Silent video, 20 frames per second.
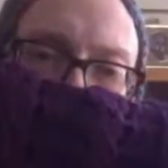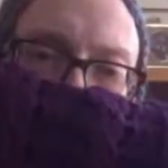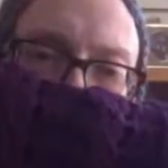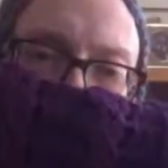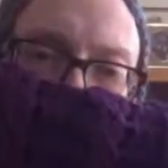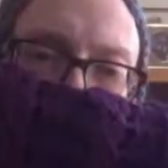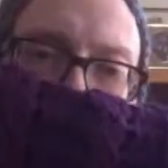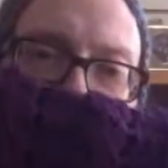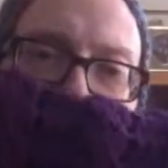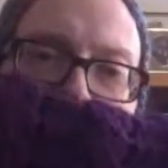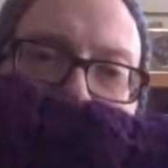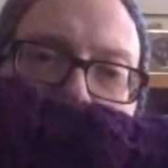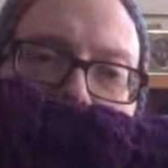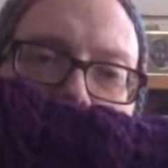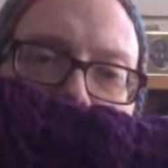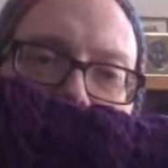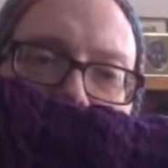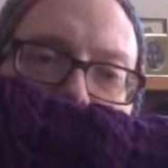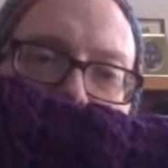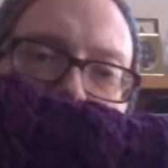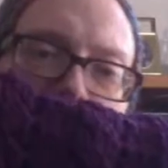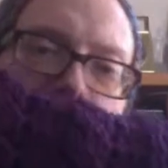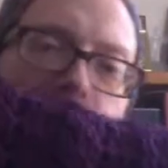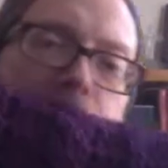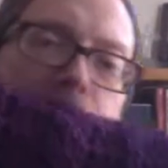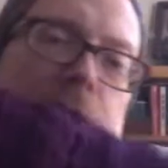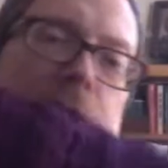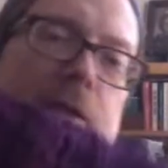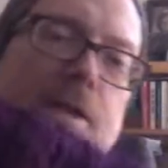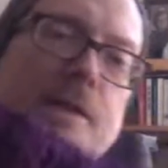Now, in this
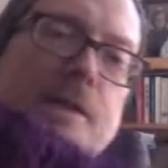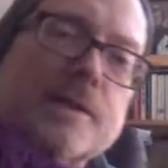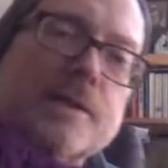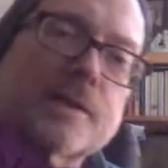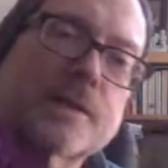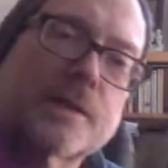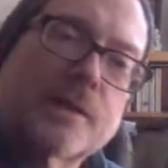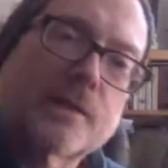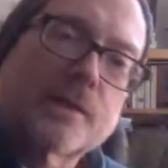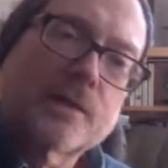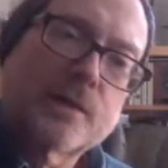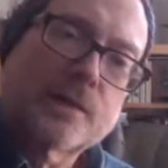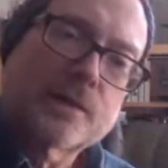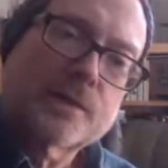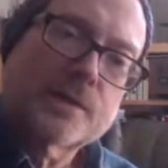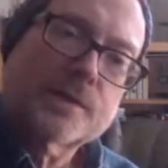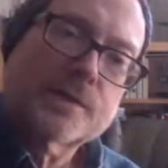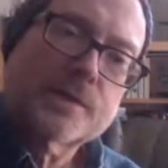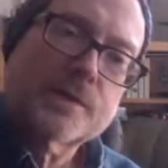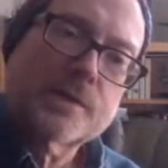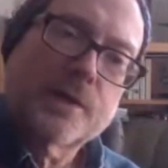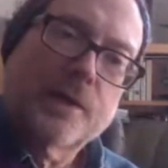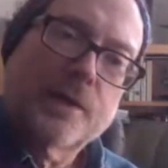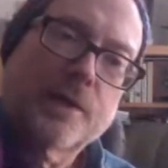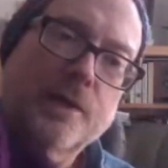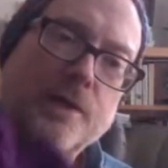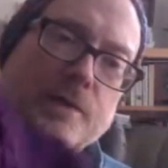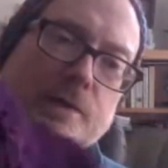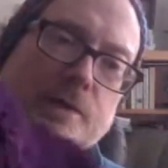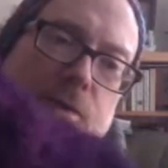light, it looks,
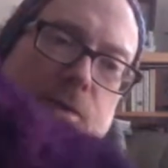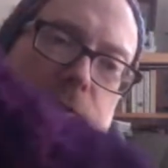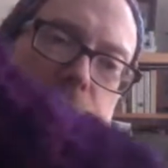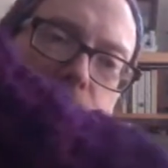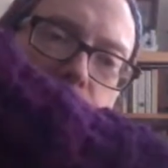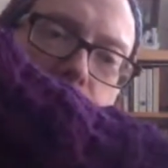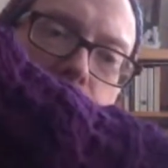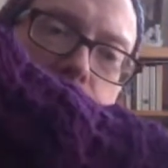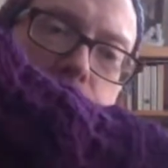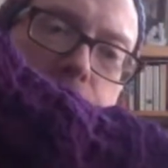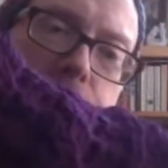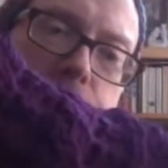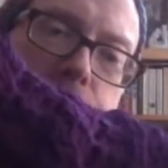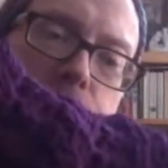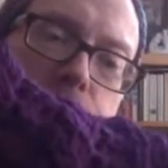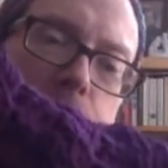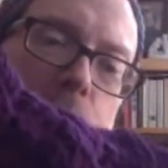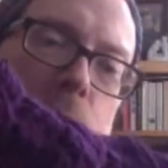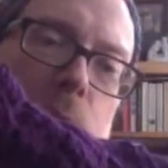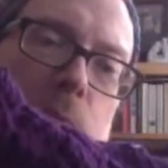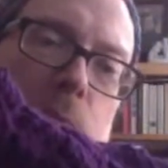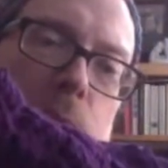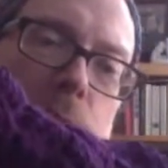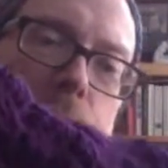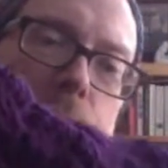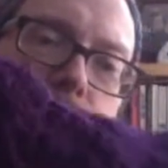you can tell it's purple.